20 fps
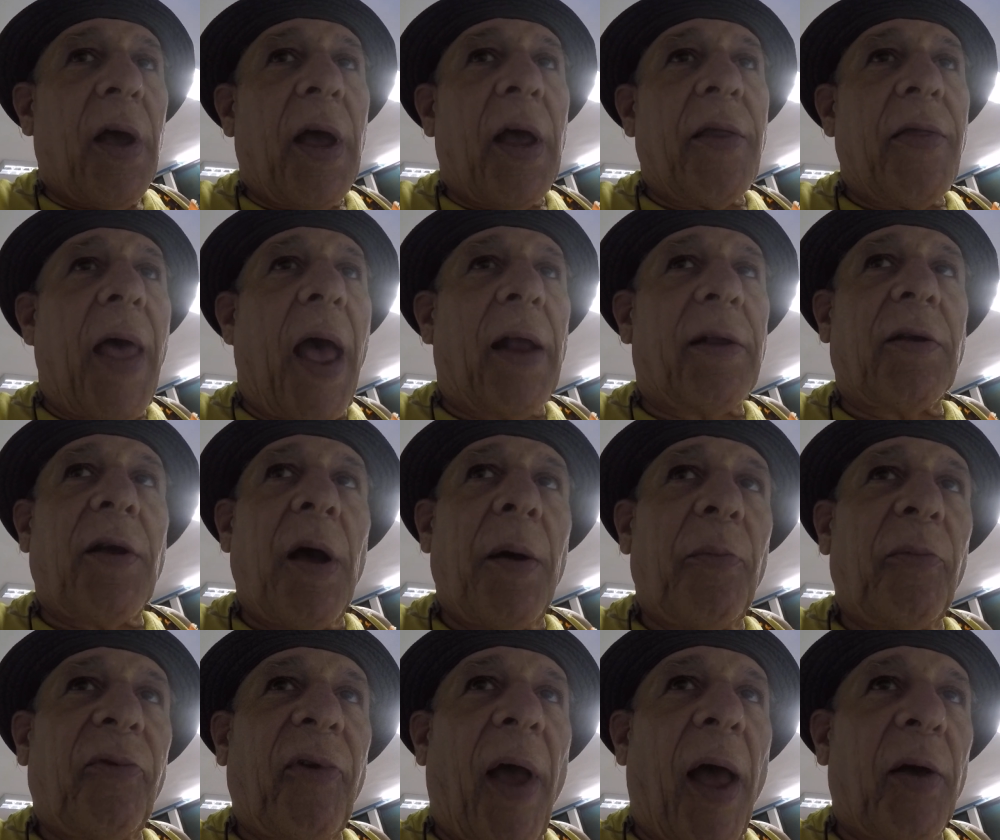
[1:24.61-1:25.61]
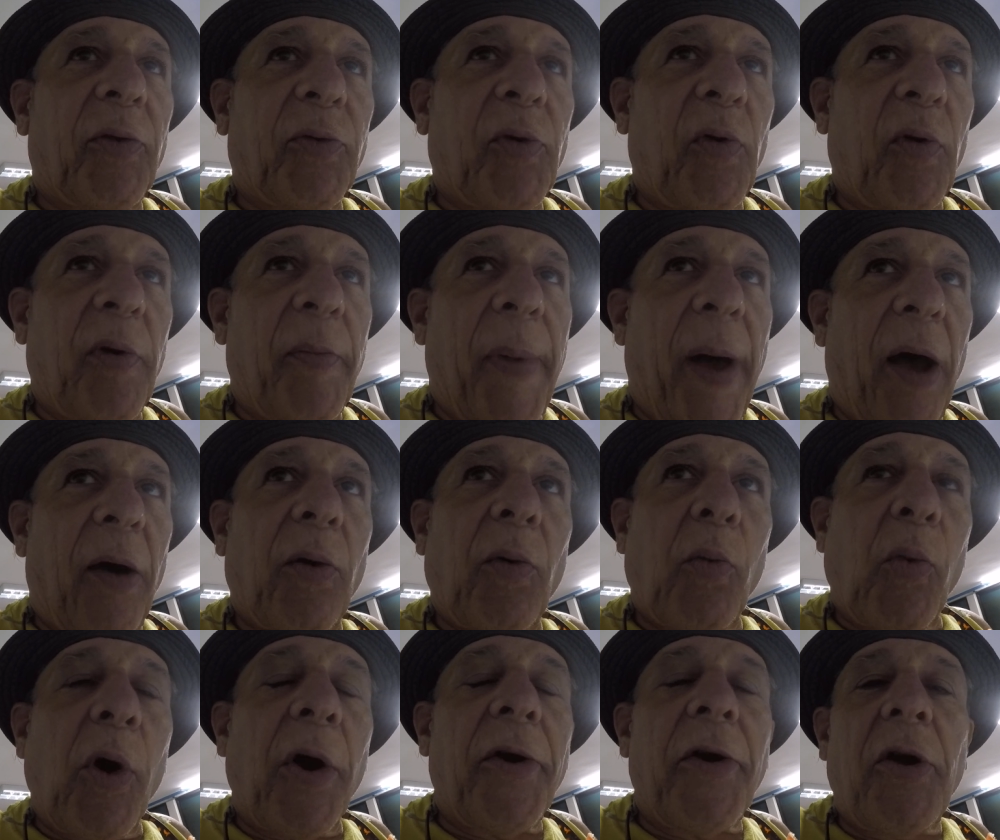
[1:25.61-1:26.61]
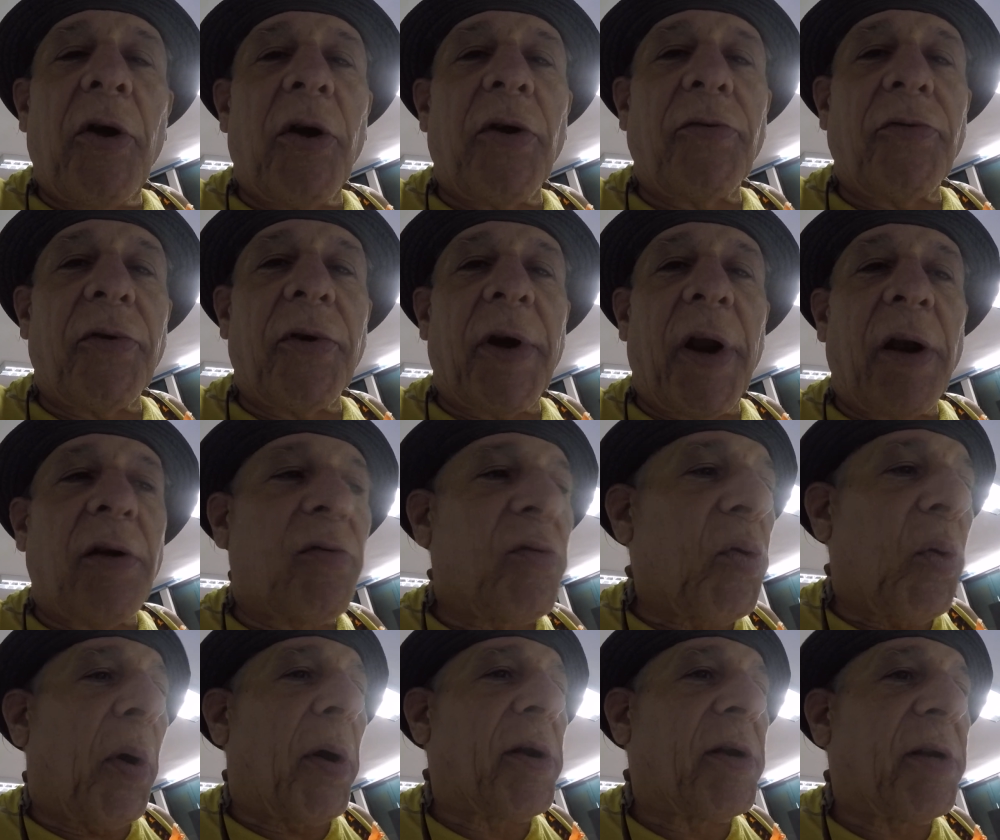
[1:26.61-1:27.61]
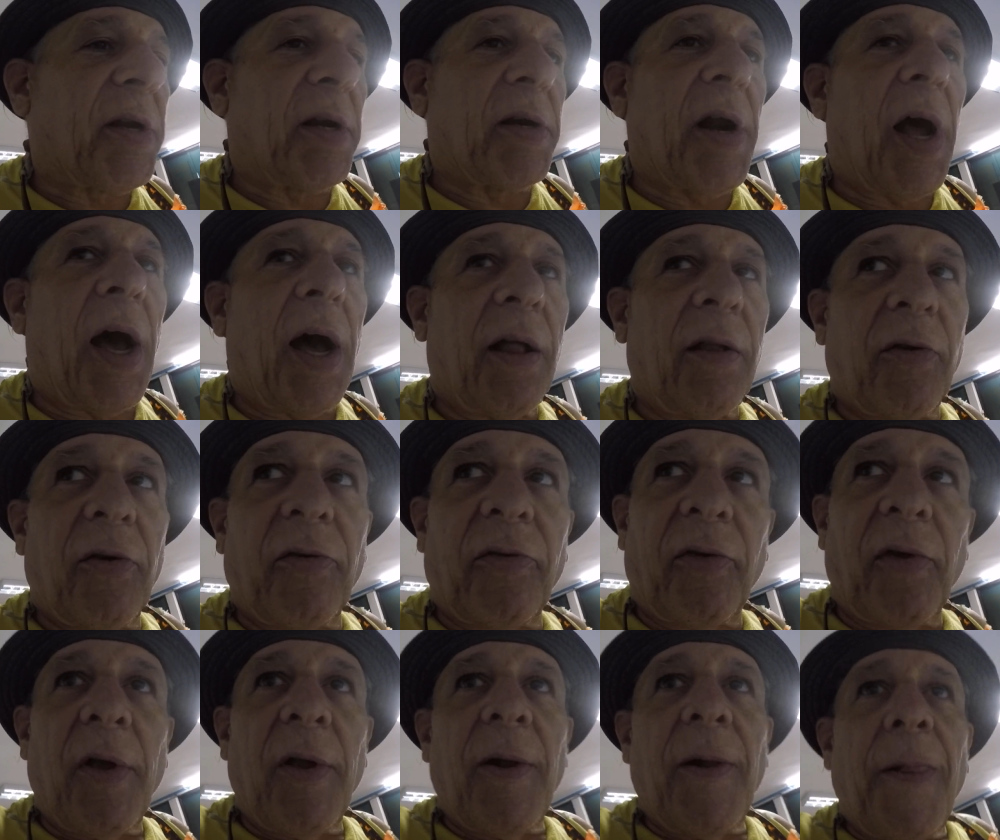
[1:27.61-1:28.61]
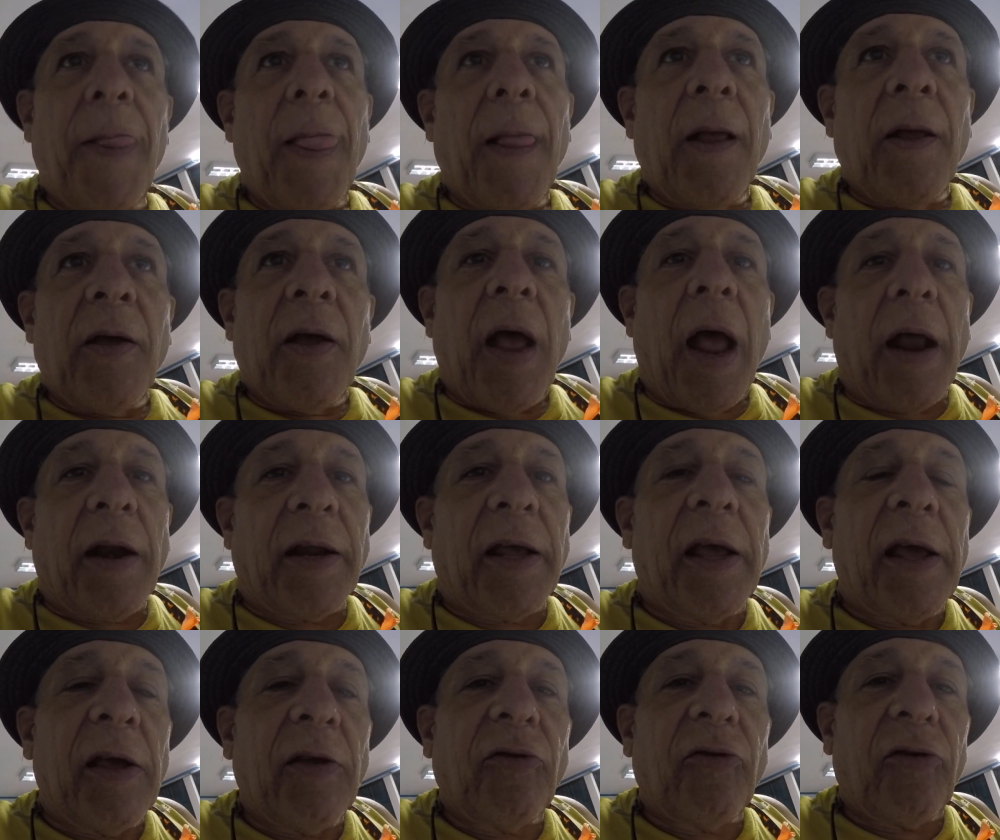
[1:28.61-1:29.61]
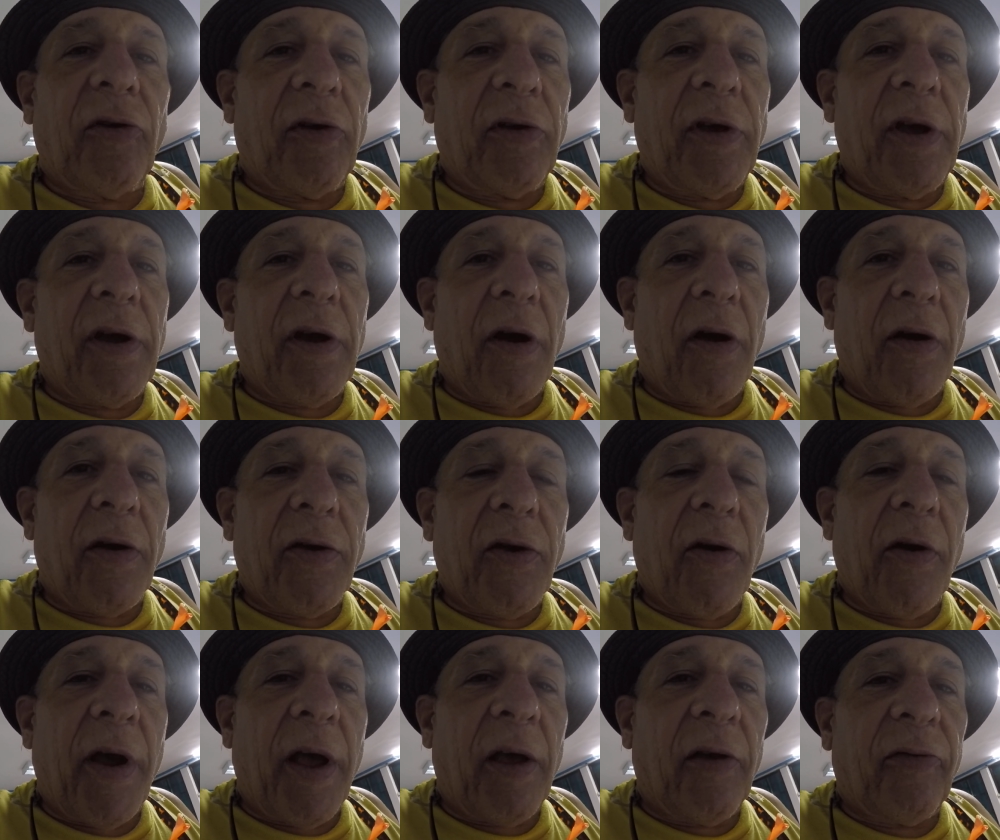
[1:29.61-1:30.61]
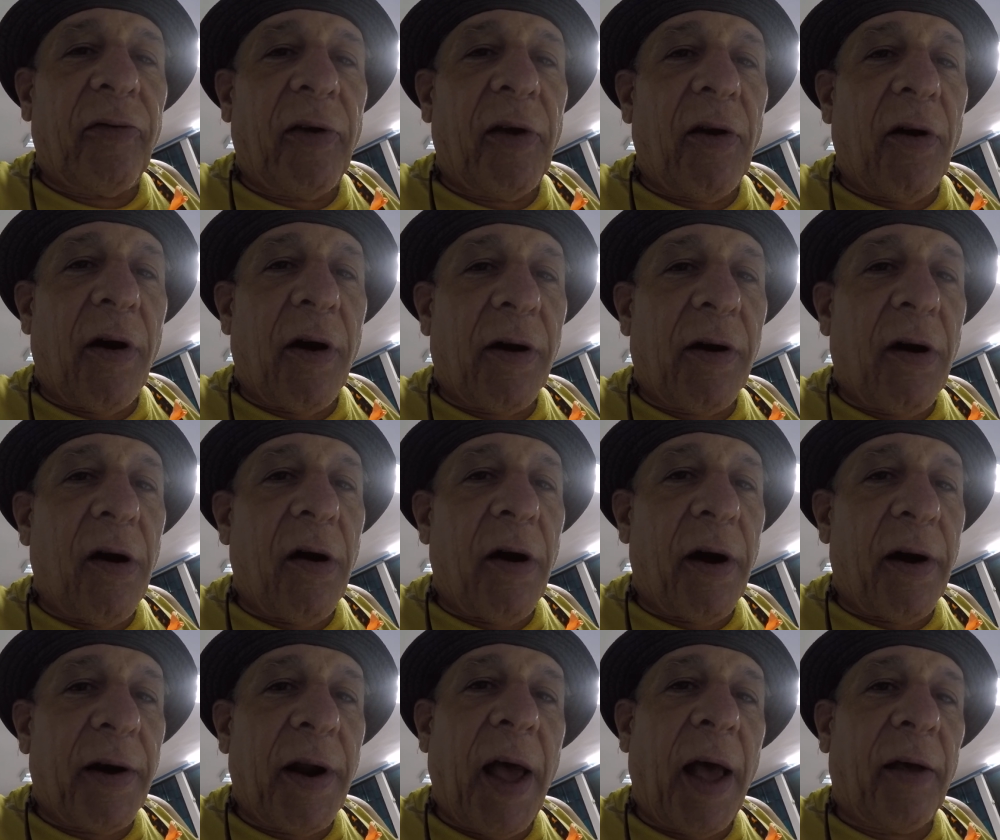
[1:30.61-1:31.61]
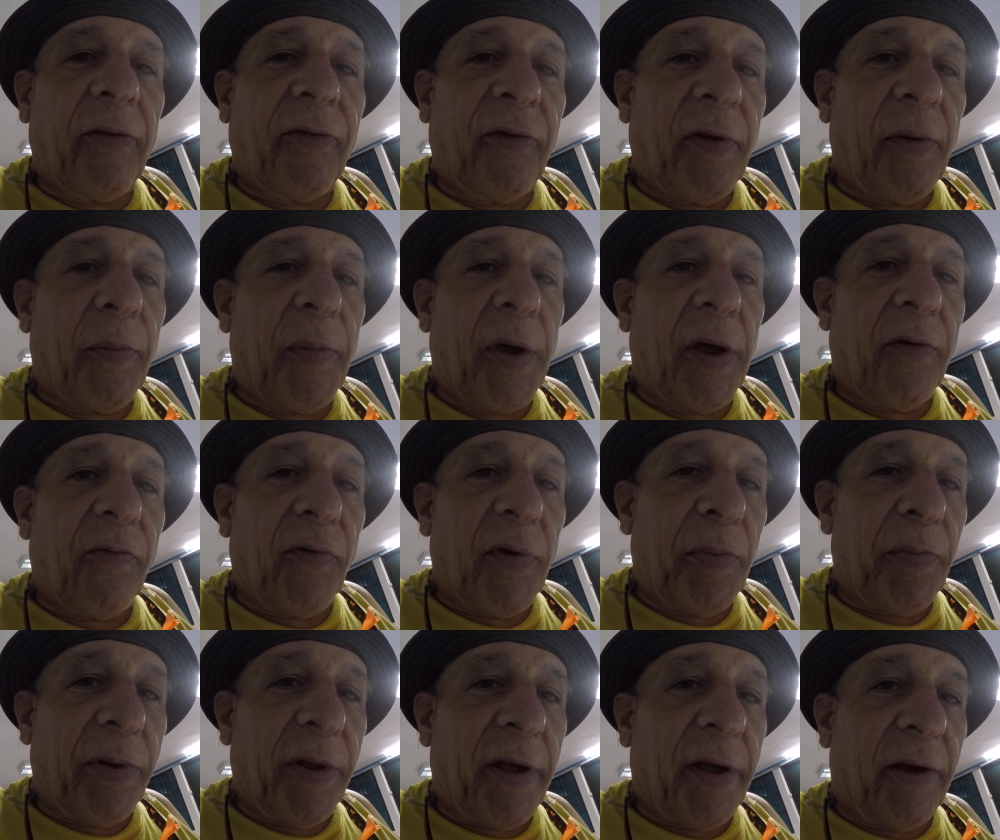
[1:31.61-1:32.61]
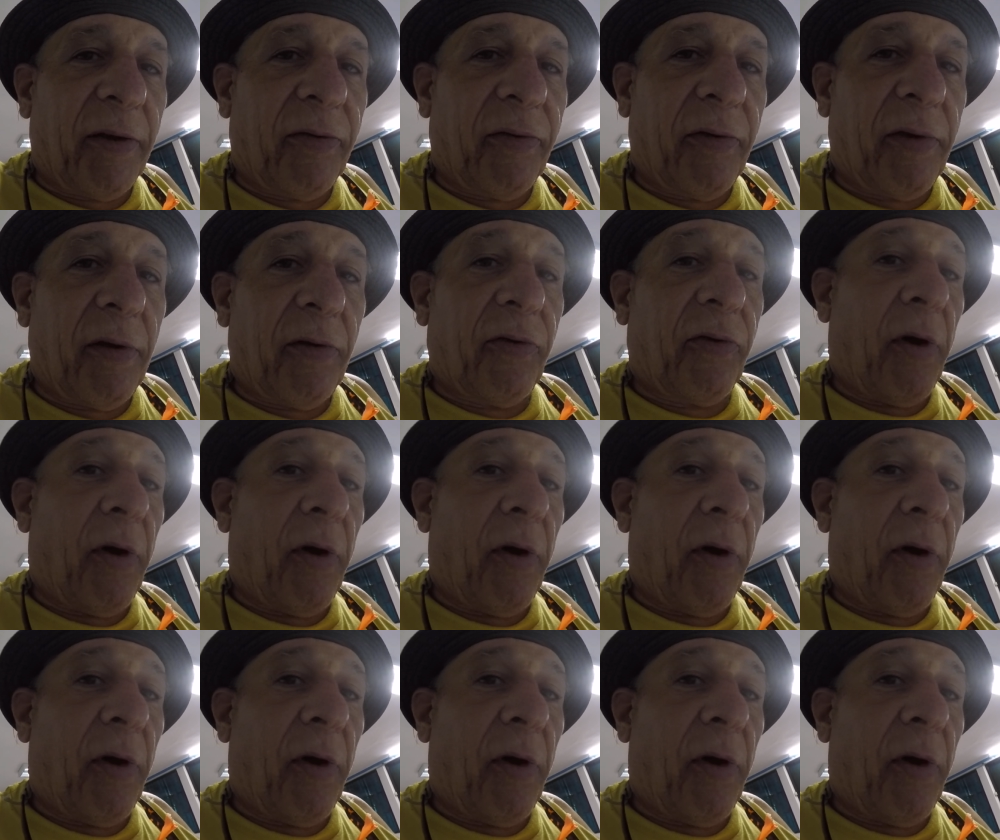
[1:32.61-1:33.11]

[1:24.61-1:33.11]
And that comes out to about $120. And each year, your ACR card has to be replaced.